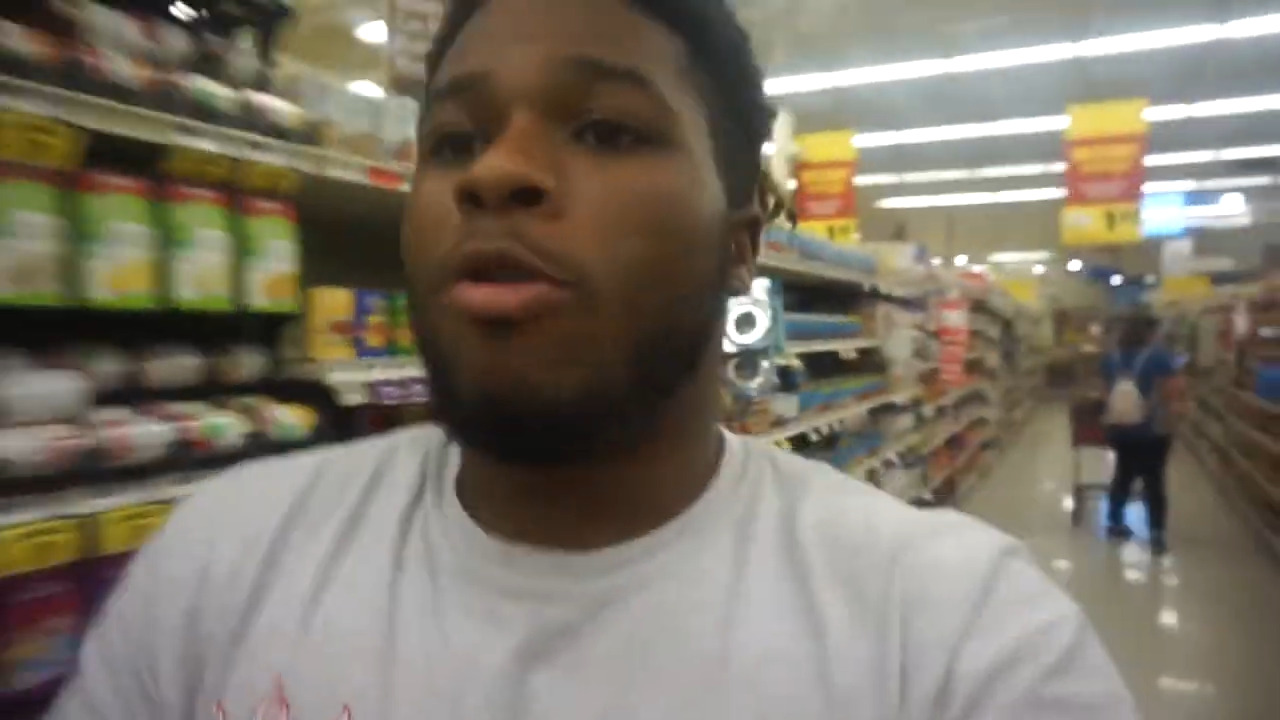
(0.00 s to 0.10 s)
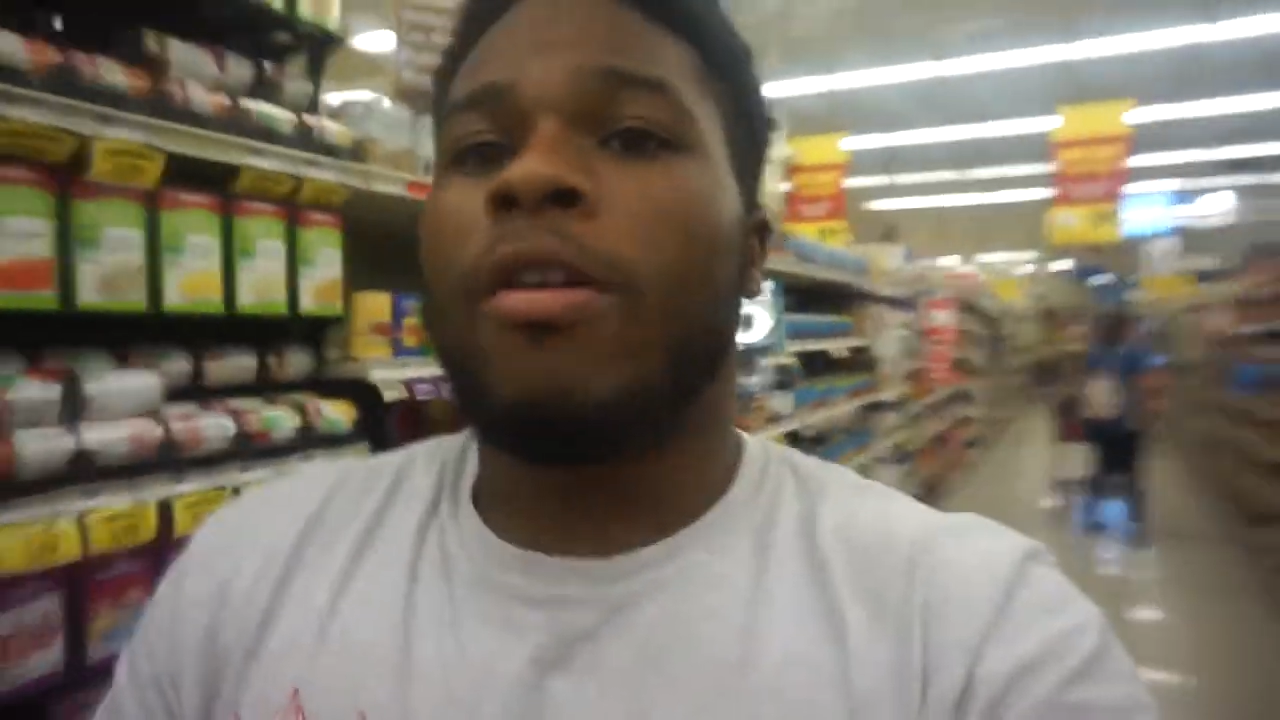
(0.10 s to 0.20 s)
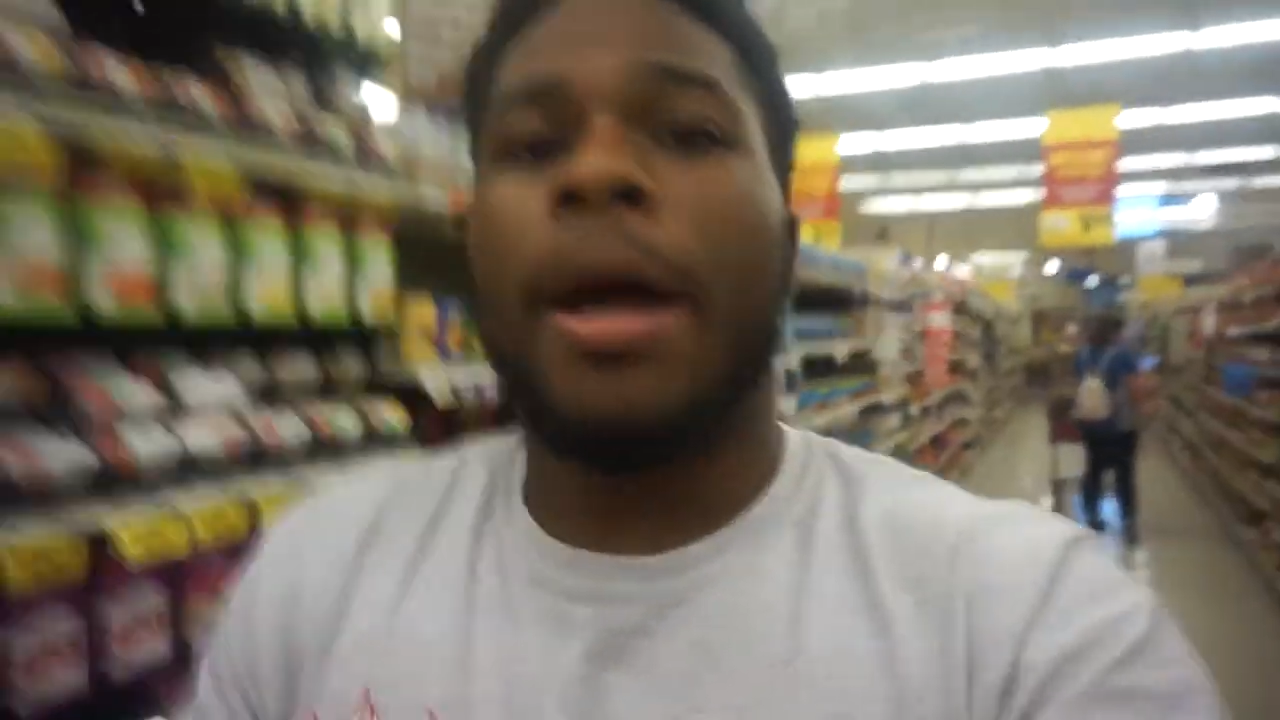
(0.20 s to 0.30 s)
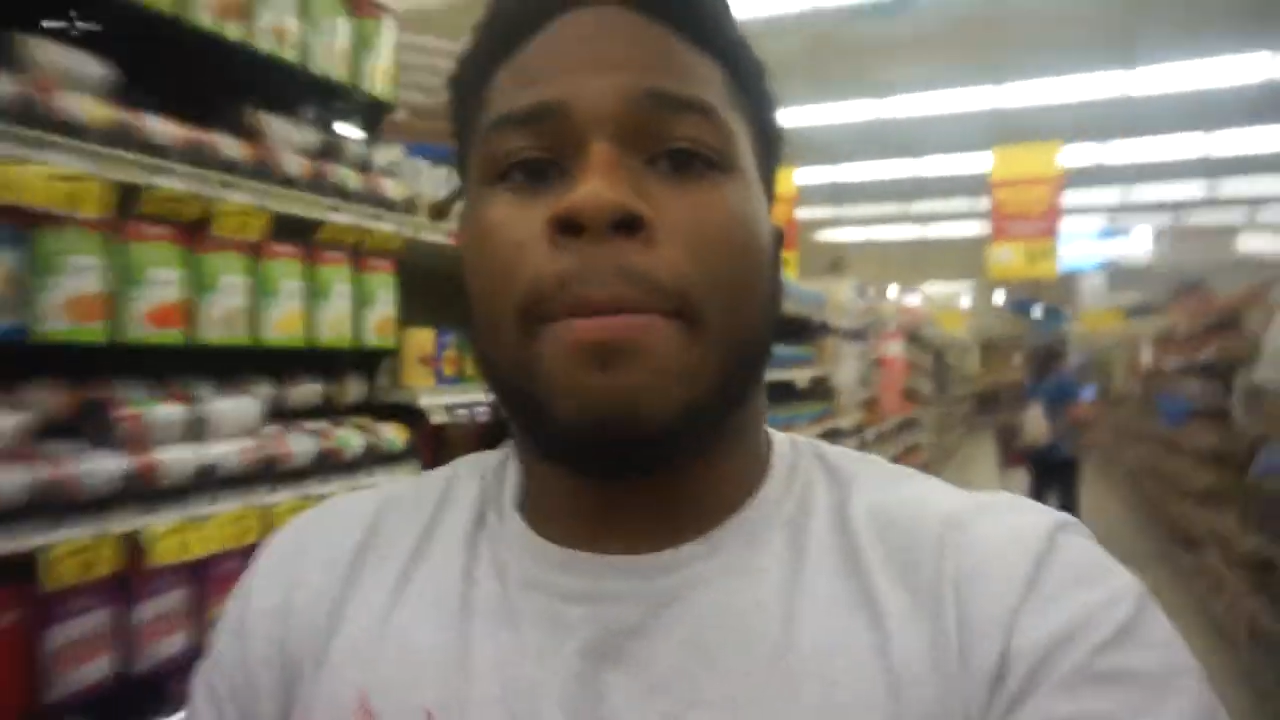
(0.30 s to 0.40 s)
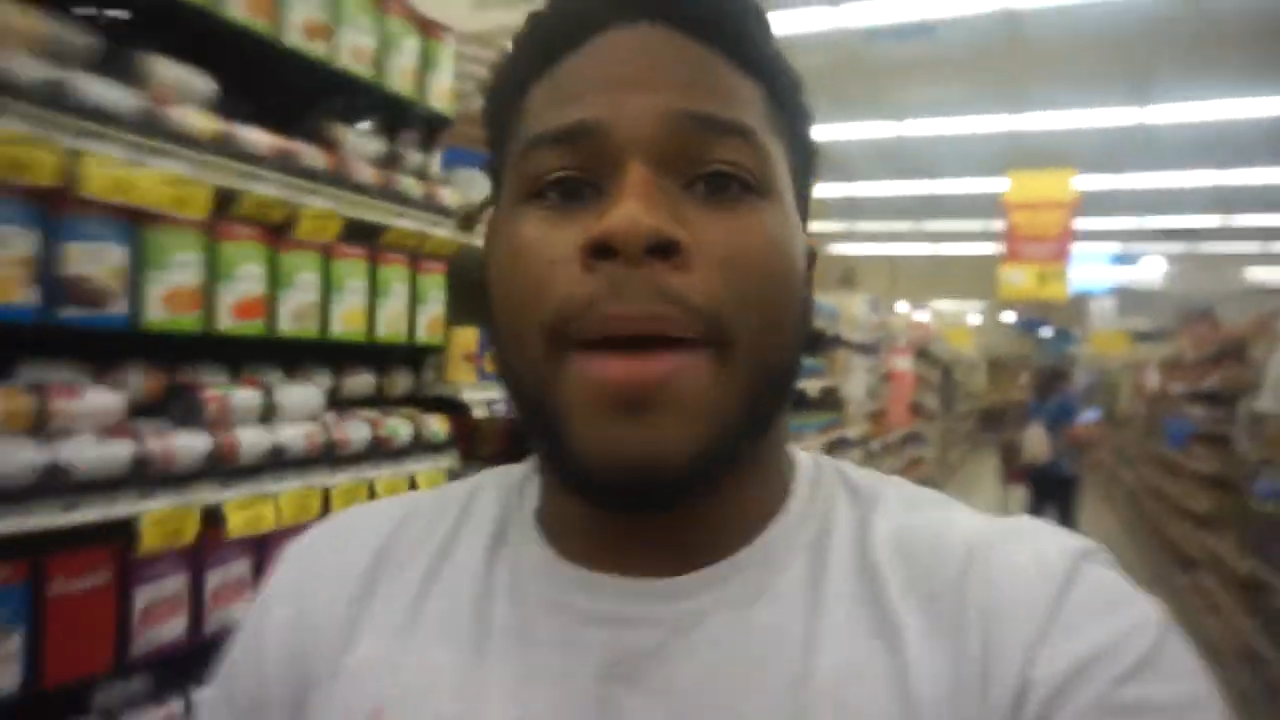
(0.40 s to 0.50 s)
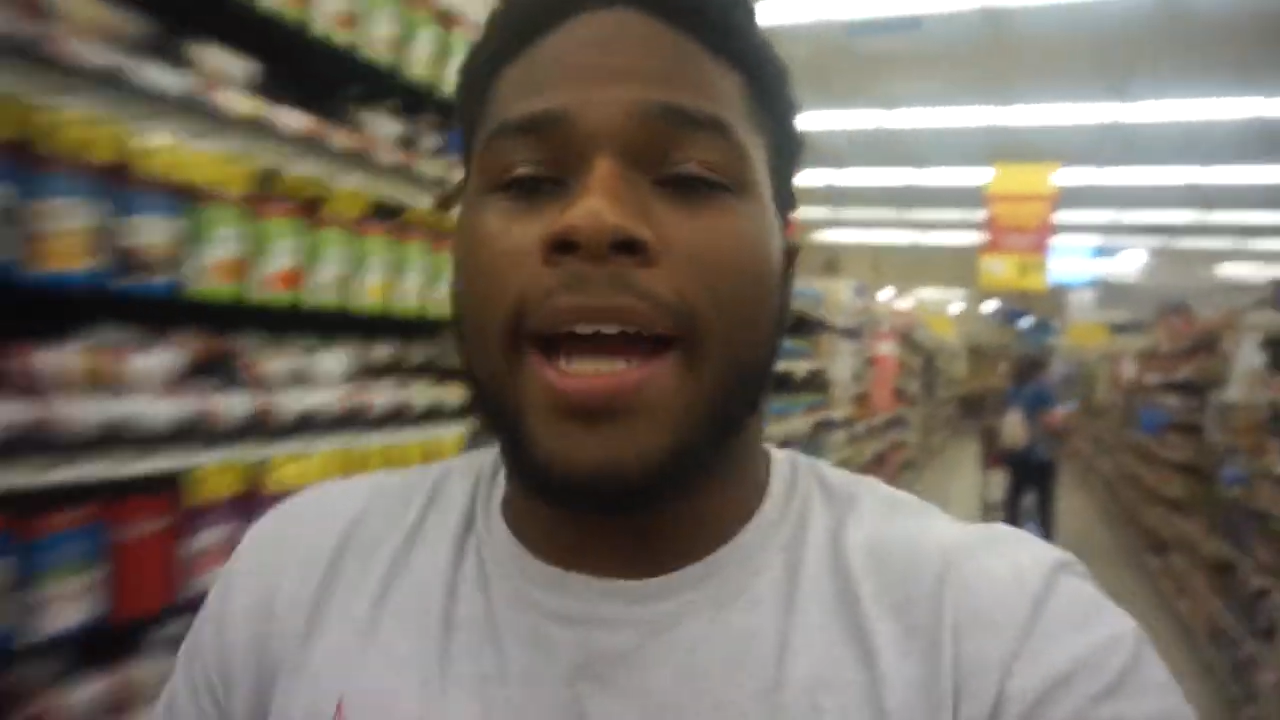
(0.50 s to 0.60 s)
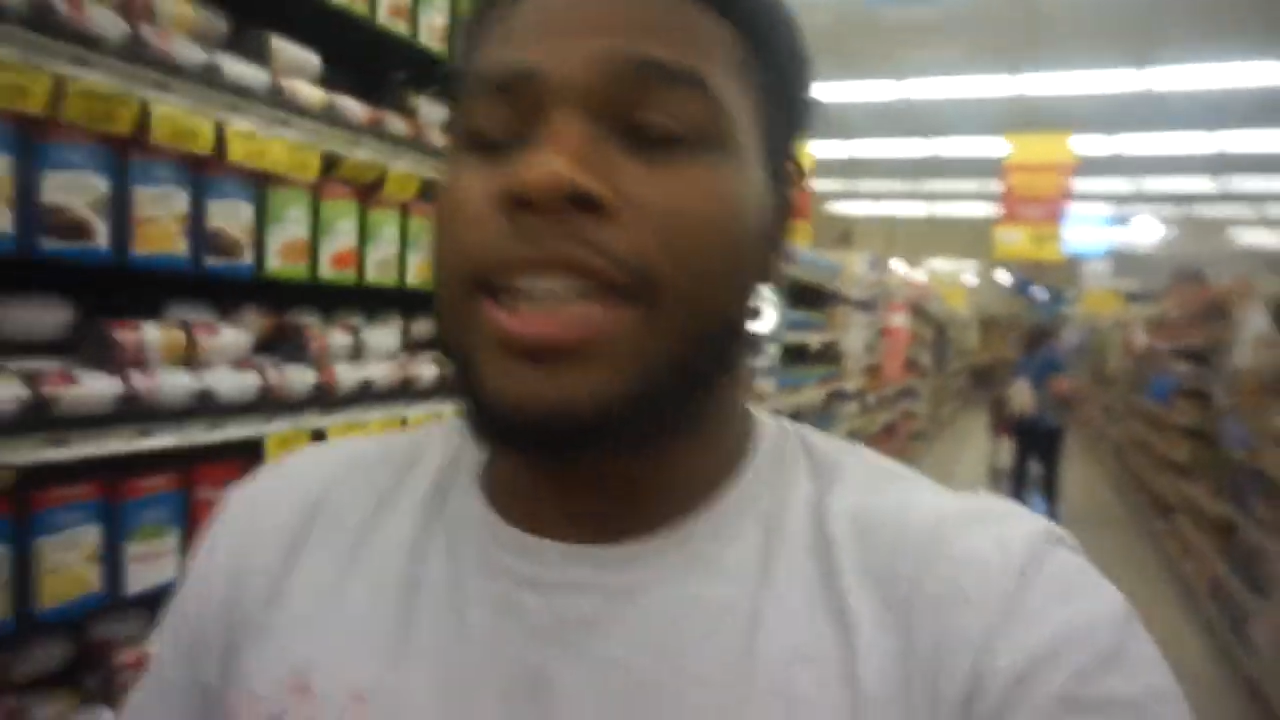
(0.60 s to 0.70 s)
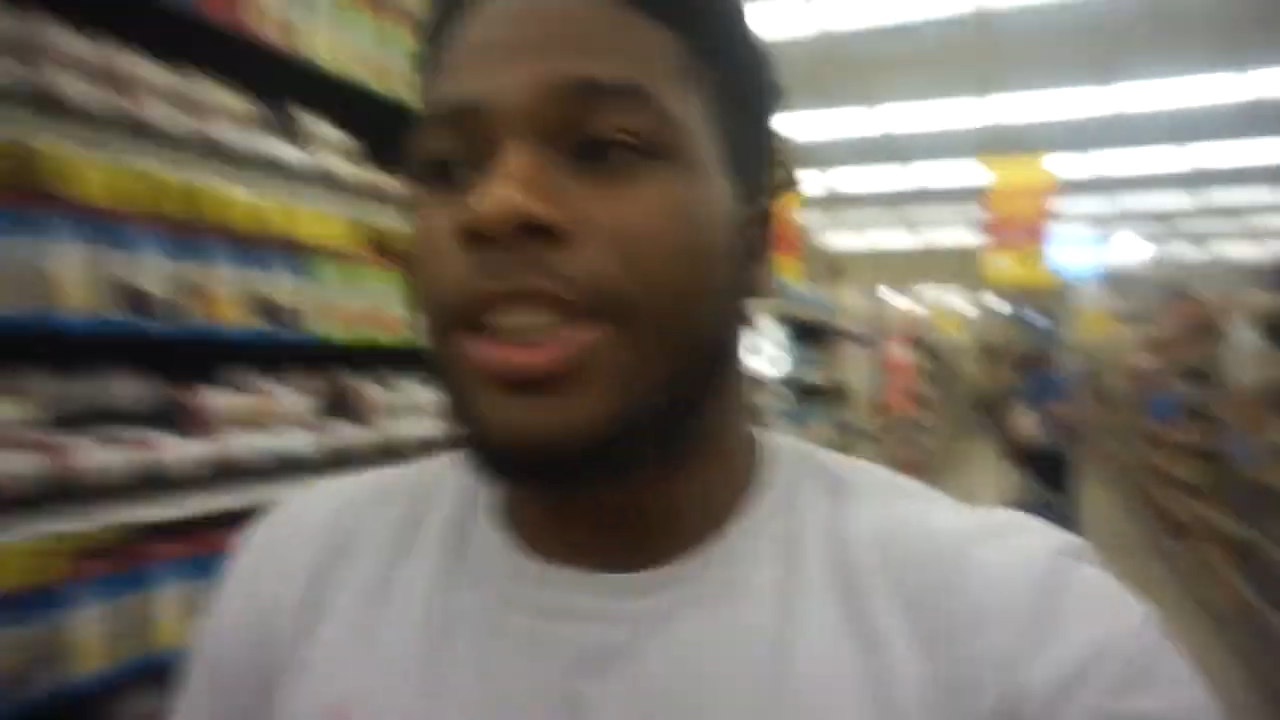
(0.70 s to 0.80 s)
Rat pack